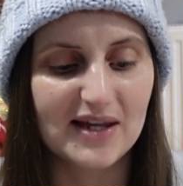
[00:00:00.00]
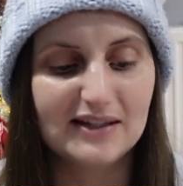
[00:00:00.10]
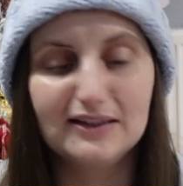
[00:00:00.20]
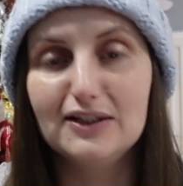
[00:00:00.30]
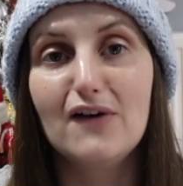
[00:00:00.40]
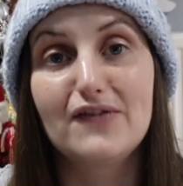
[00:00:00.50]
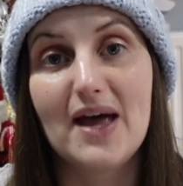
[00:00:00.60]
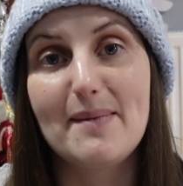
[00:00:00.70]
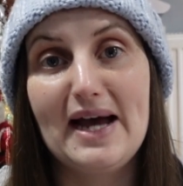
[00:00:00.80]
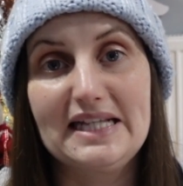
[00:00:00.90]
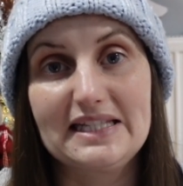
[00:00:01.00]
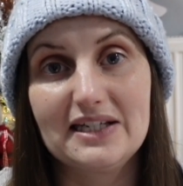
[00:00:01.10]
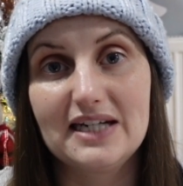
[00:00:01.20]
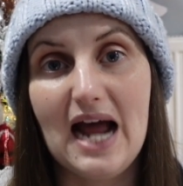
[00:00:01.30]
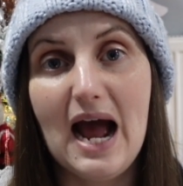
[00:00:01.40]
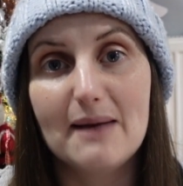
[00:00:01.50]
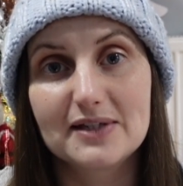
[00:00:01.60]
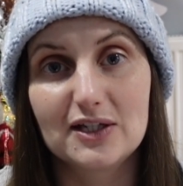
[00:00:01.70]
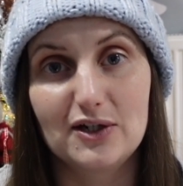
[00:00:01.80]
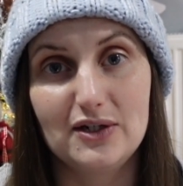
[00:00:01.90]
Love that pattern,
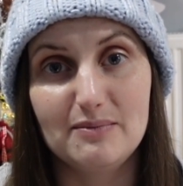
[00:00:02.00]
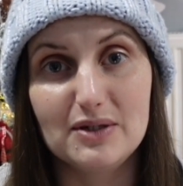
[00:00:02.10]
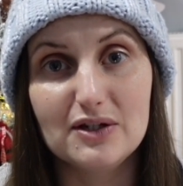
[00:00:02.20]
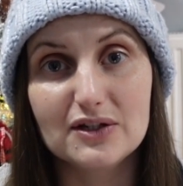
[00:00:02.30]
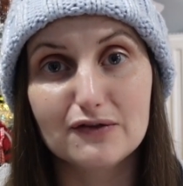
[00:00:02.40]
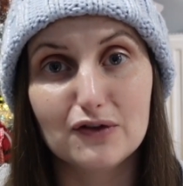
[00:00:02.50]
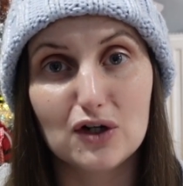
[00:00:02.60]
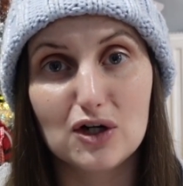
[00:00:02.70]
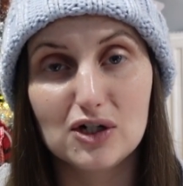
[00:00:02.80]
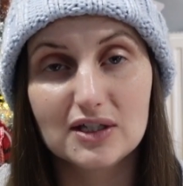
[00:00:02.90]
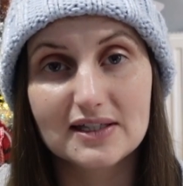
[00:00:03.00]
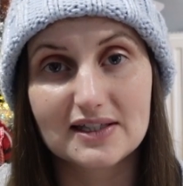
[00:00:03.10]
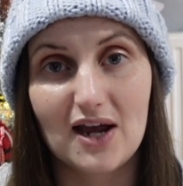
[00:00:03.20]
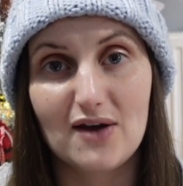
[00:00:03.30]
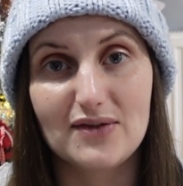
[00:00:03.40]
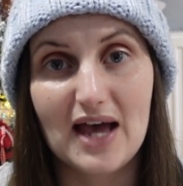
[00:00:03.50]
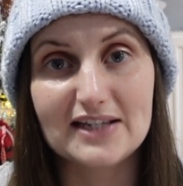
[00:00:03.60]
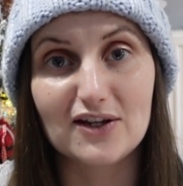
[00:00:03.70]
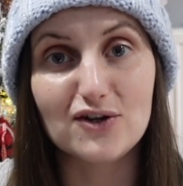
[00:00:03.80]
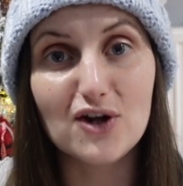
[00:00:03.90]
absolutely beautiful. So
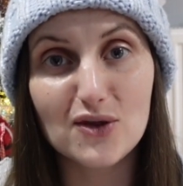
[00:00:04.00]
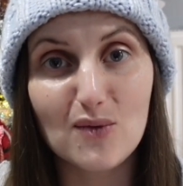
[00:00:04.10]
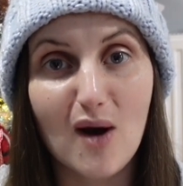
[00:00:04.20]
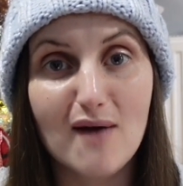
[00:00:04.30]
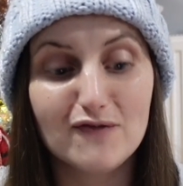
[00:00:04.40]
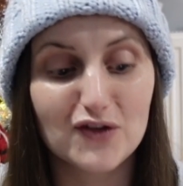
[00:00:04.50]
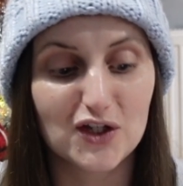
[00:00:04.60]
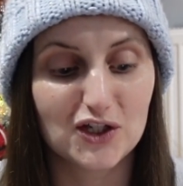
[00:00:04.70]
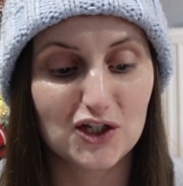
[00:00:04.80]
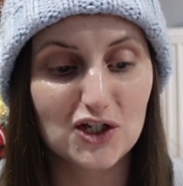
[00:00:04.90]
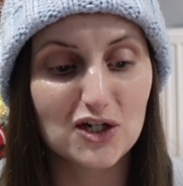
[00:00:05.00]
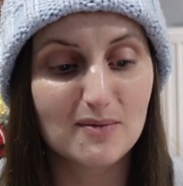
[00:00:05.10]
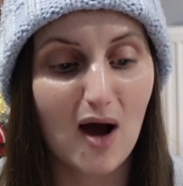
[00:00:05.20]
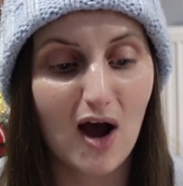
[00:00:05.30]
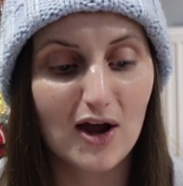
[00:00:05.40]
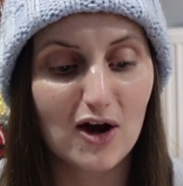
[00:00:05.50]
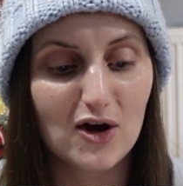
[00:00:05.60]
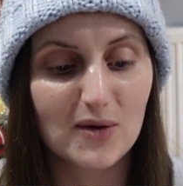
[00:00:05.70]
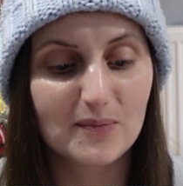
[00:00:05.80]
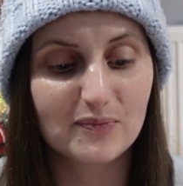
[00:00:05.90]
that is another one for the to-do
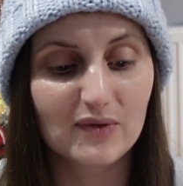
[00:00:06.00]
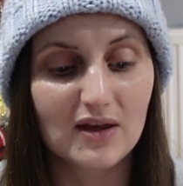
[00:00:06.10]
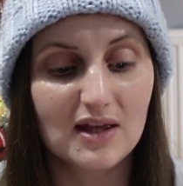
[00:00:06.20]
pile.